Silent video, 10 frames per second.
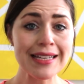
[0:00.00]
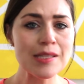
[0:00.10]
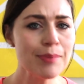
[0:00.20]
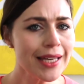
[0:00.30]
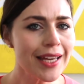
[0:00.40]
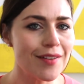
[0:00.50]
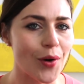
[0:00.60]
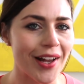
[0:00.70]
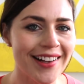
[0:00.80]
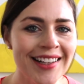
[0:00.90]
Speaking of
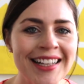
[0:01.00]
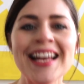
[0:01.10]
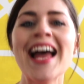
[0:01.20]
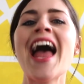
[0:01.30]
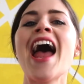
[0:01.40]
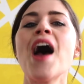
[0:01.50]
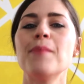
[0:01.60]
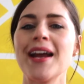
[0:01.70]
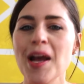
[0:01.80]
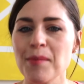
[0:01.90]
oil,
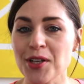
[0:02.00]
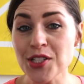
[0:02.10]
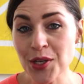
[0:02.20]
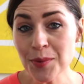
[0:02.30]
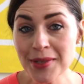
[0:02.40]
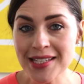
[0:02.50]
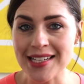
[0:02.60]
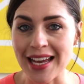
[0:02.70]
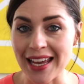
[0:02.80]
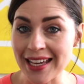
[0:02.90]
my number two
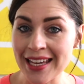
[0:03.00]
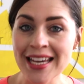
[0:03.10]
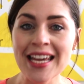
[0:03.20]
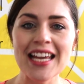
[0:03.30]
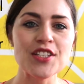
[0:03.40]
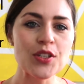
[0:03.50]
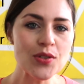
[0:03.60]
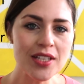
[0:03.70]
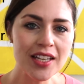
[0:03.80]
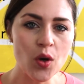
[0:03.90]
mistake is
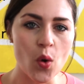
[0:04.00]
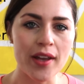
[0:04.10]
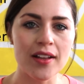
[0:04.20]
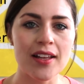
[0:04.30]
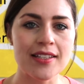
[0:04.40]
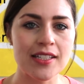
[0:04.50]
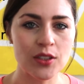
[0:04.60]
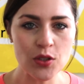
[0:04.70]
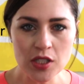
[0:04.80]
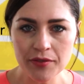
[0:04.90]
using an oil
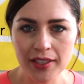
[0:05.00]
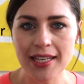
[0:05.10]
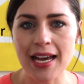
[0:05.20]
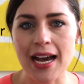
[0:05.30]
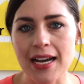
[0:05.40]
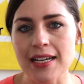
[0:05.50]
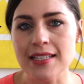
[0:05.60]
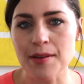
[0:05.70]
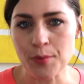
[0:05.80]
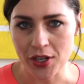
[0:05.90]
exclusively
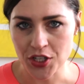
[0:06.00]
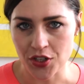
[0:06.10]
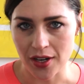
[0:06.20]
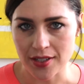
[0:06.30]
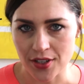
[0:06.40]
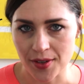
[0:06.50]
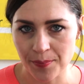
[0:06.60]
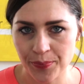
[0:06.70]
as a moisturizer.